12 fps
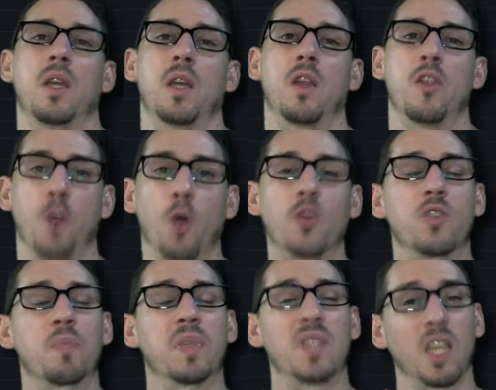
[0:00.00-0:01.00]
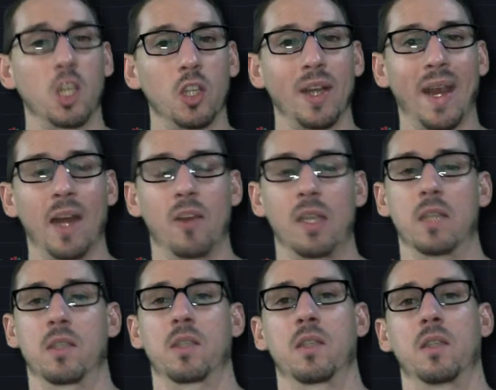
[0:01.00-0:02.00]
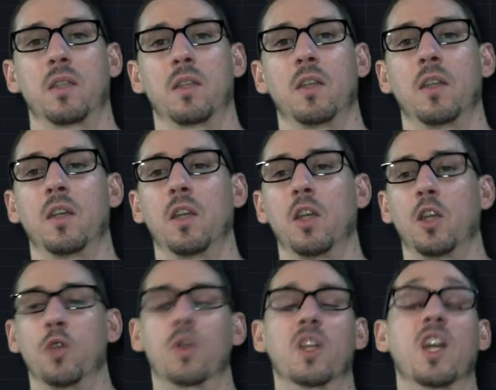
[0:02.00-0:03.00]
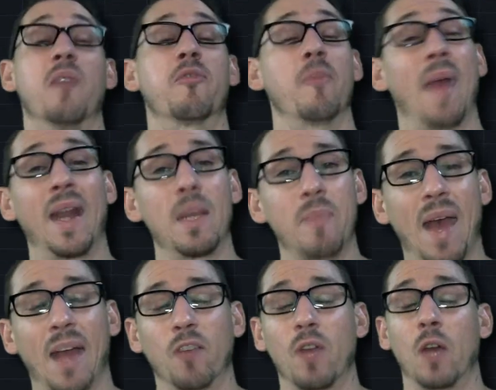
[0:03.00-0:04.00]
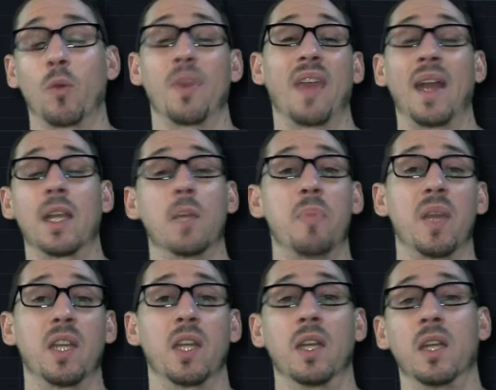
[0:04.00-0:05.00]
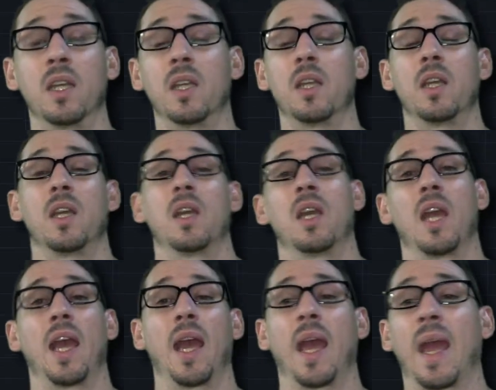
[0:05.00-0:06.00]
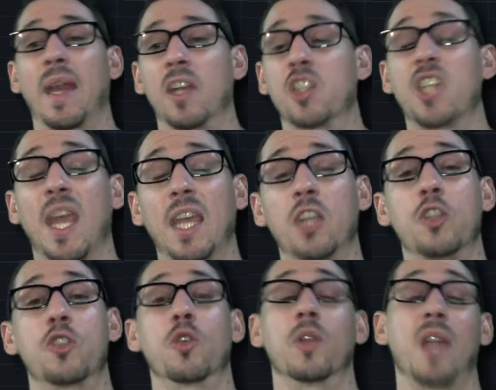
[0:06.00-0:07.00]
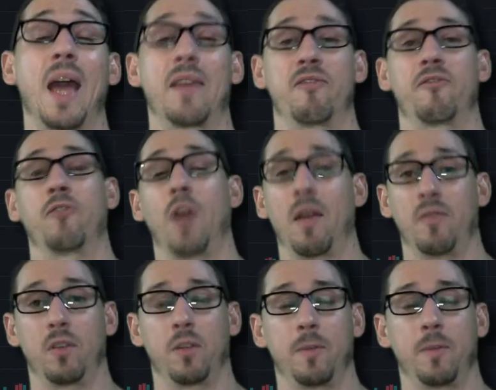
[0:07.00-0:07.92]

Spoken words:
those particular areas, you can come from any background with any opinion and change your life forever.